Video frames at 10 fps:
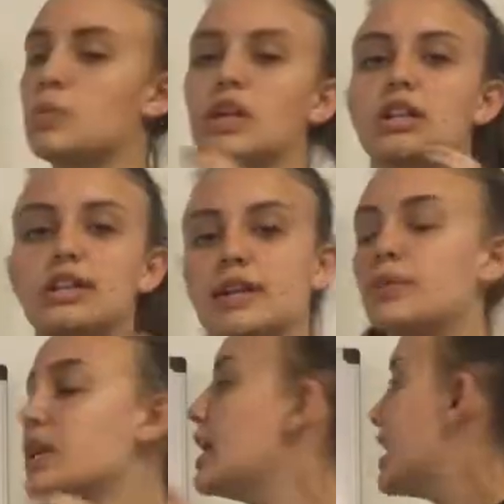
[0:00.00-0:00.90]
when a
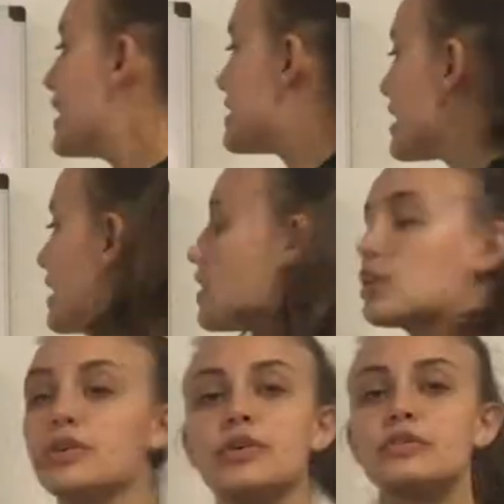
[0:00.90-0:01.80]
liquid is in a
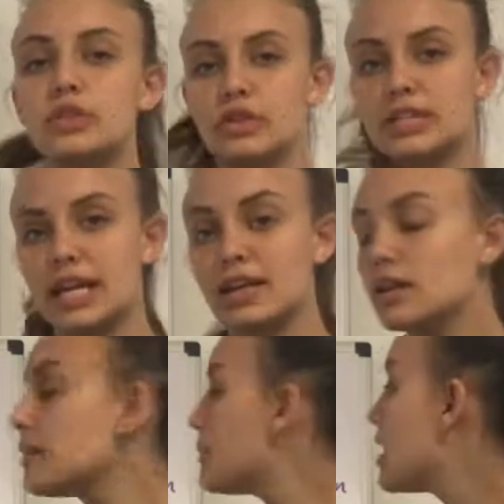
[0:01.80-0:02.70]
closed
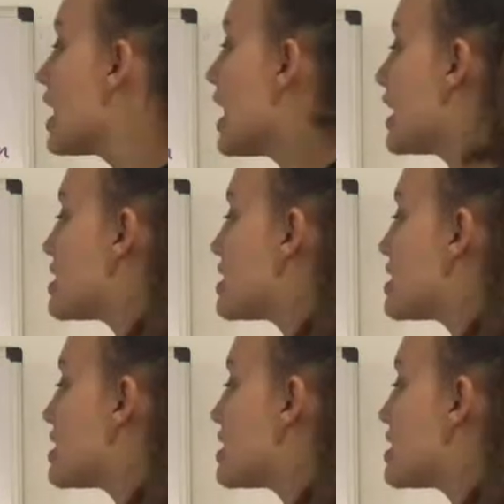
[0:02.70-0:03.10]
container and